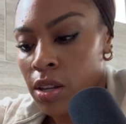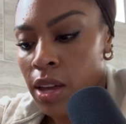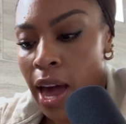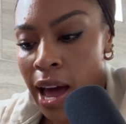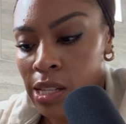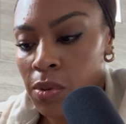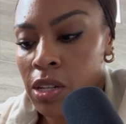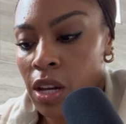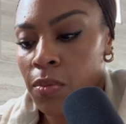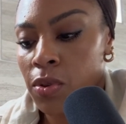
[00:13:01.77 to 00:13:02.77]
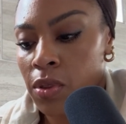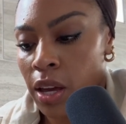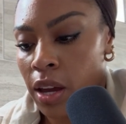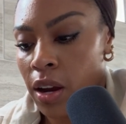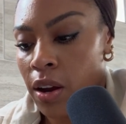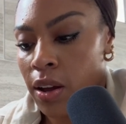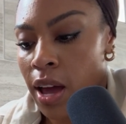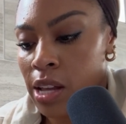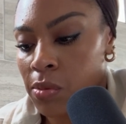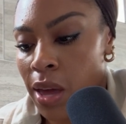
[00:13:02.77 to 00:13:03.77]
as we shampoo the hair,
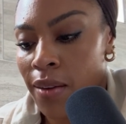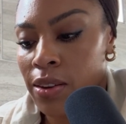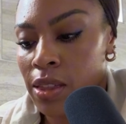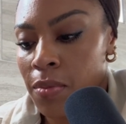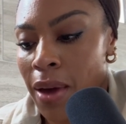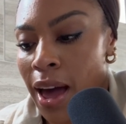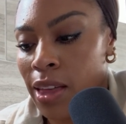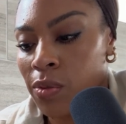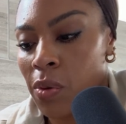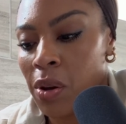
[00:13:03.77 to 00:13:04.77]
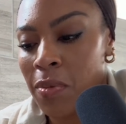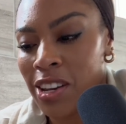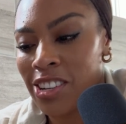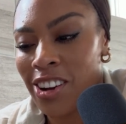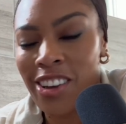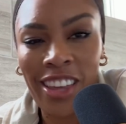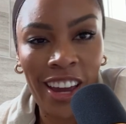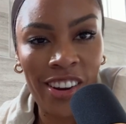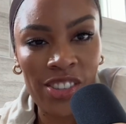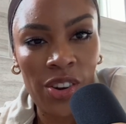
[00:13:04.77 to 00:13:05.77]
as we have it in the bath, we want to make sure all the
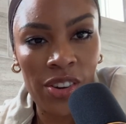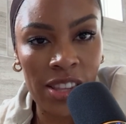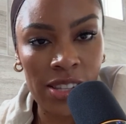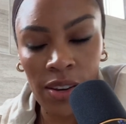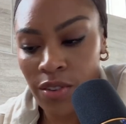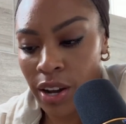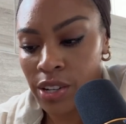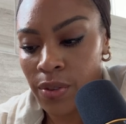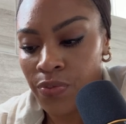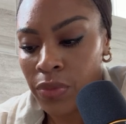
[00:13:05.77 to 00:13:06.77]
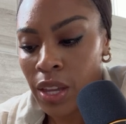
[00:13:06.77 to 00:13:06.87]
hair is going in the same direction.